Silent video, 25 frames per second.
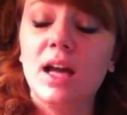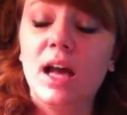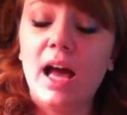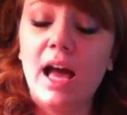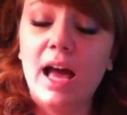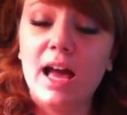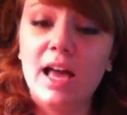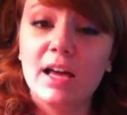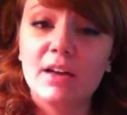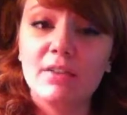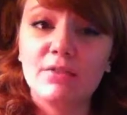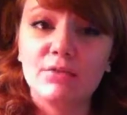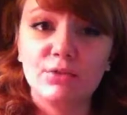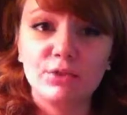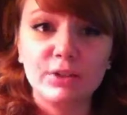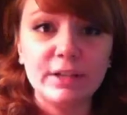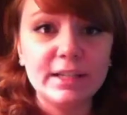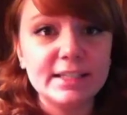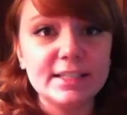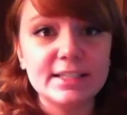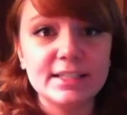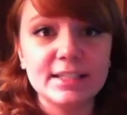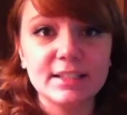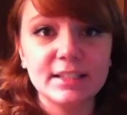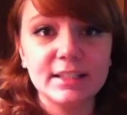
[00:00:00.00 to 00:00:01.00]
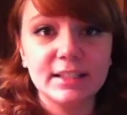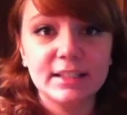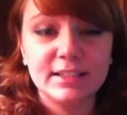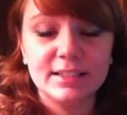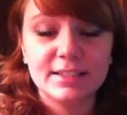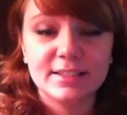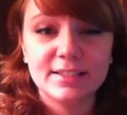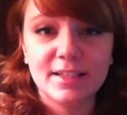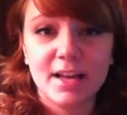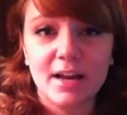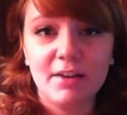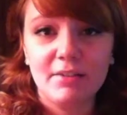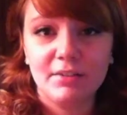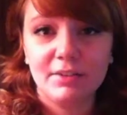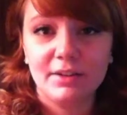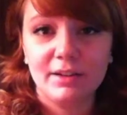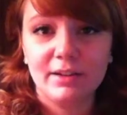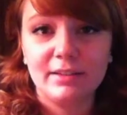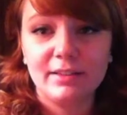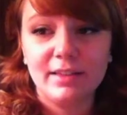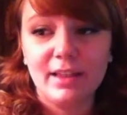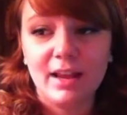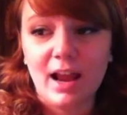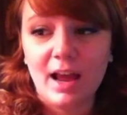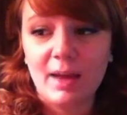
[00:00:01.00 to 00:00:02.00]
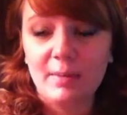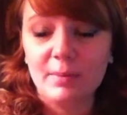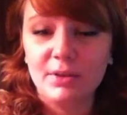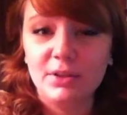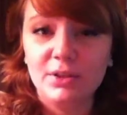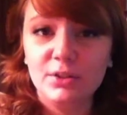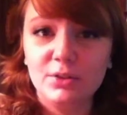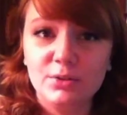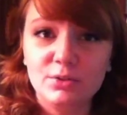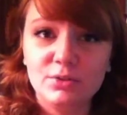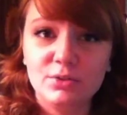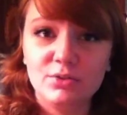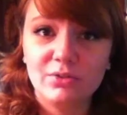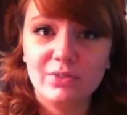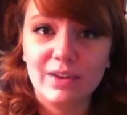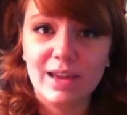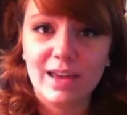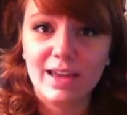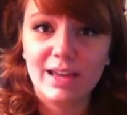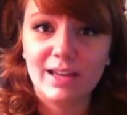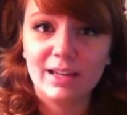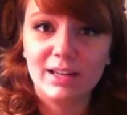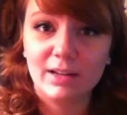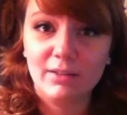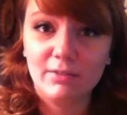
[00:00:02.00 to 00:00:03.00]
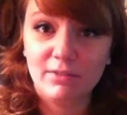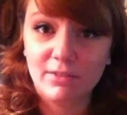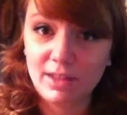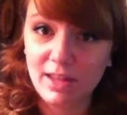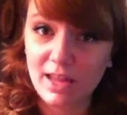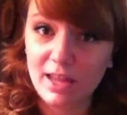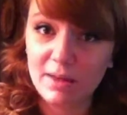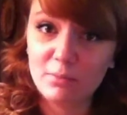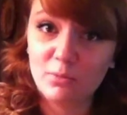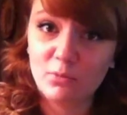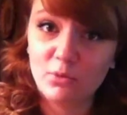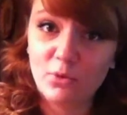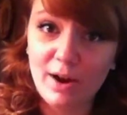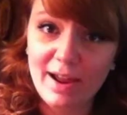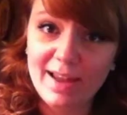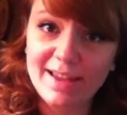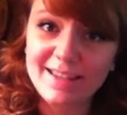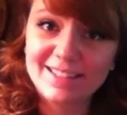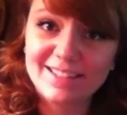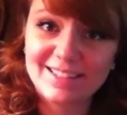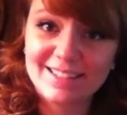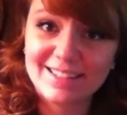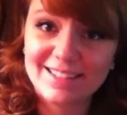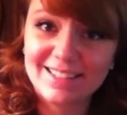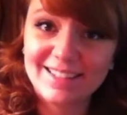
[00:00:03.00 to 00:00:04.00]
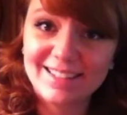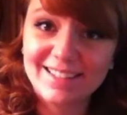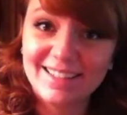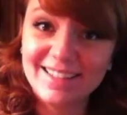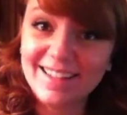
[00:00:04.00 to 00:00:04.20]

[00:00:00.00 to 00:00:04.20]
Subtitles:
I have recently discovered that I'm a huge fan of the game Risk.